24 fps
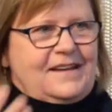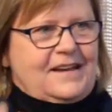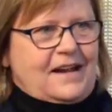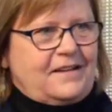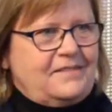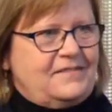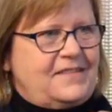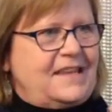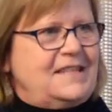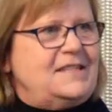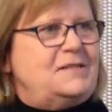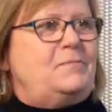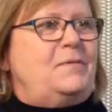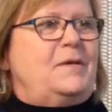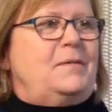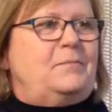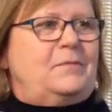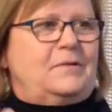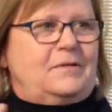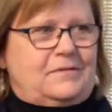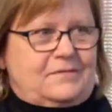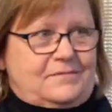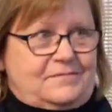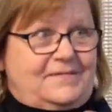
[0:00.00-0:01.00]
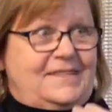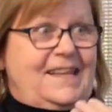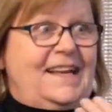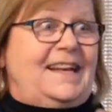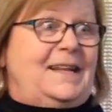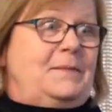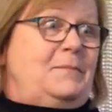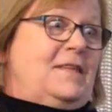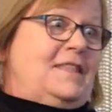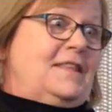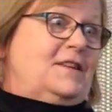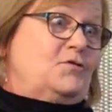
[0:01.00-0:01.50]
are these people
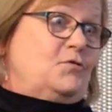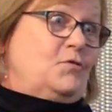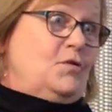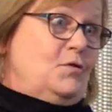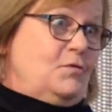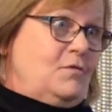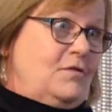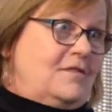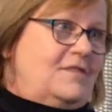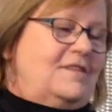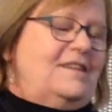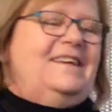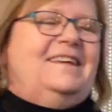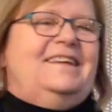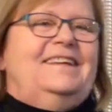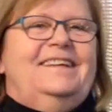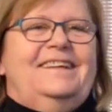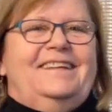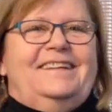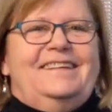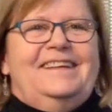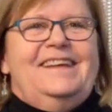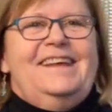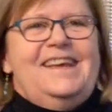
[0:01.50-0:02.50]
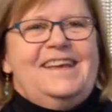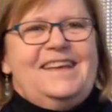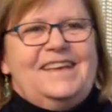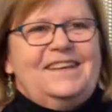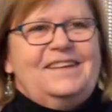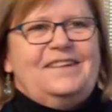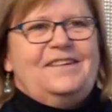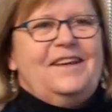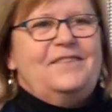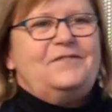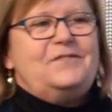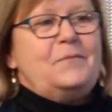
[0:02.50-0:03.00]
telling me the truth? I
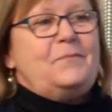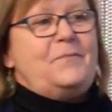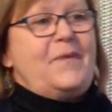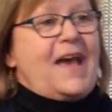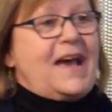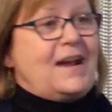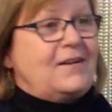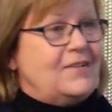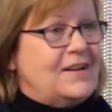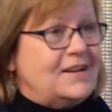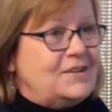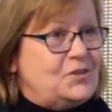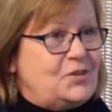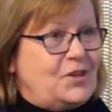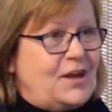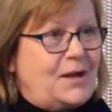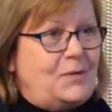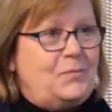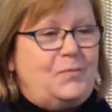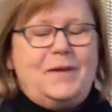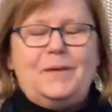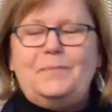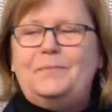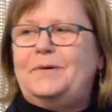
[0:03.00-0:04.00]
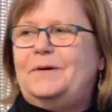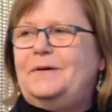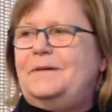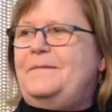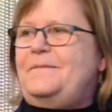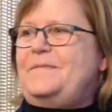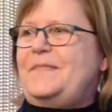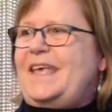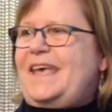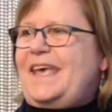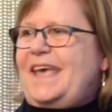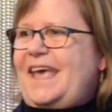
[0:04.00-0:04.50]
have to background check
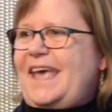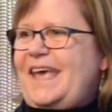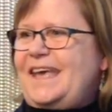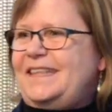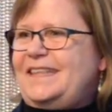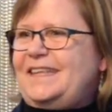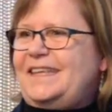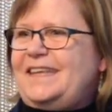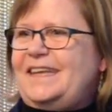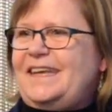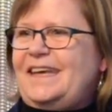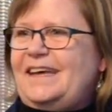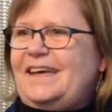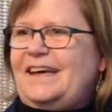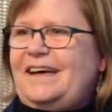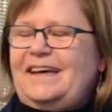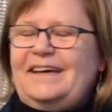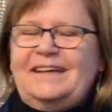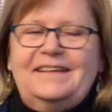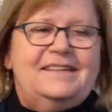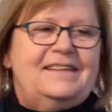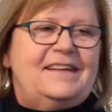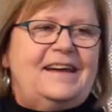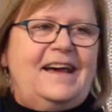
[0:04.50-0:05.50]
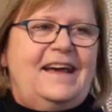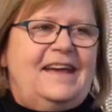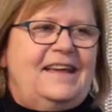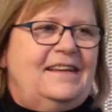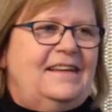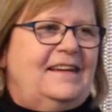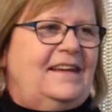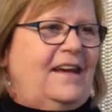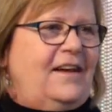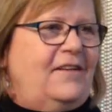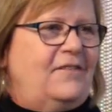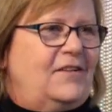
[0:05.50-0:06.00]
people. And I
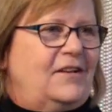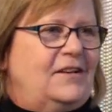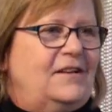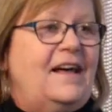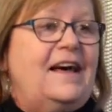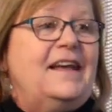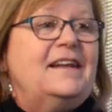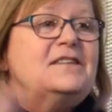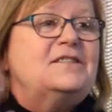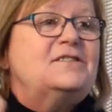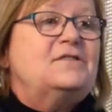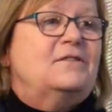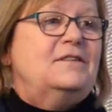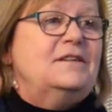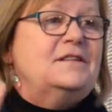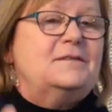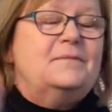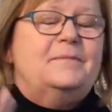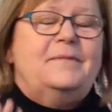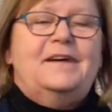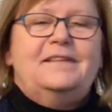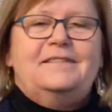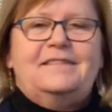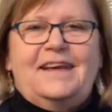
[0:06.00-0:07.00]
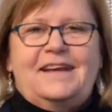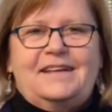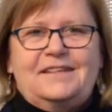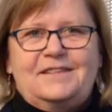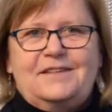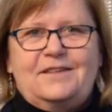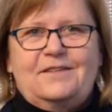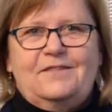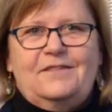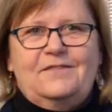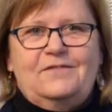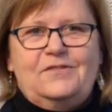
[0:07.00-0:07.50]
have a lot of stories about
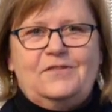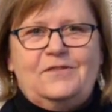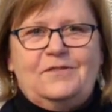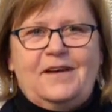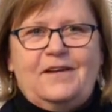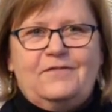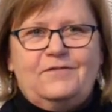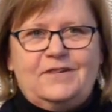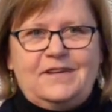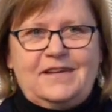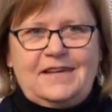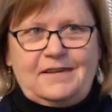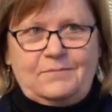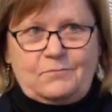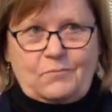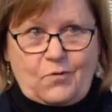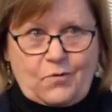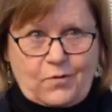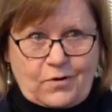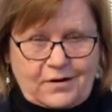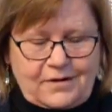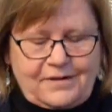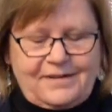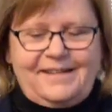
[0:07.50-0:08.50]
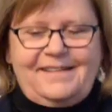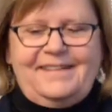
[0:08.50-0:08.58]
that, so if you ever need more.